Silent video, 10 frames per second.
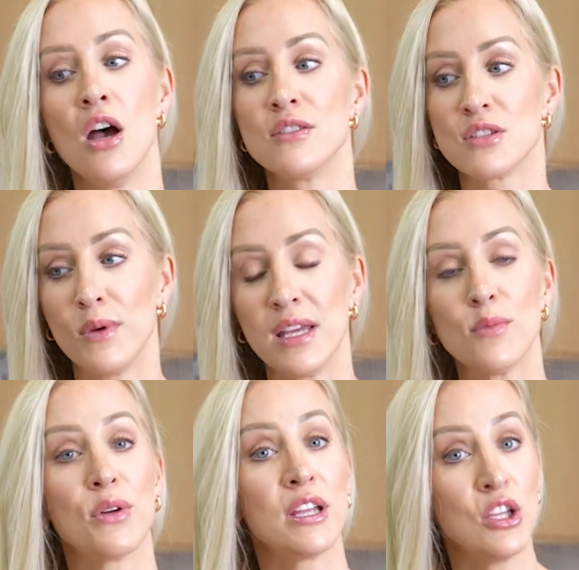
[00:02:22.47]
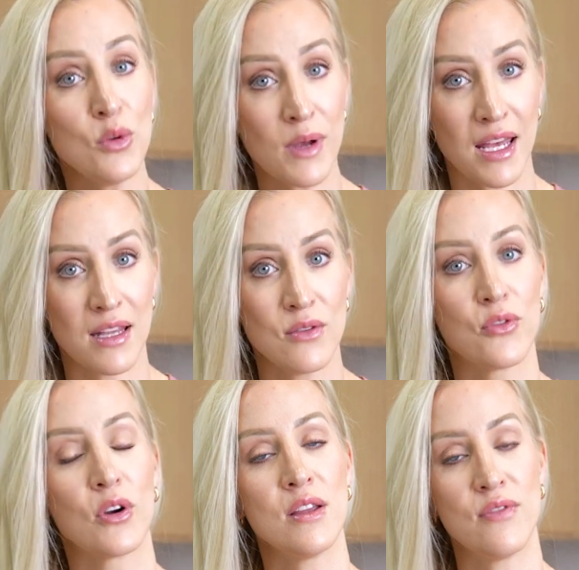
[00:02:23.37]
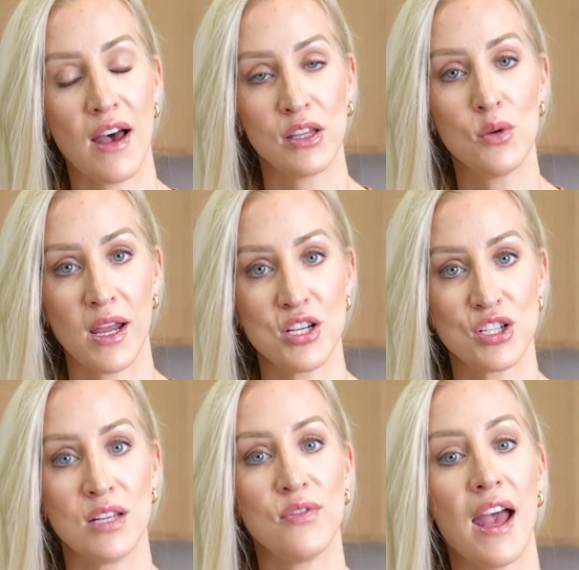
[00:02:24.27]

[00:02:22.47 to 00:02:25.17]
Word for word: so we can bring you in for an evaluation if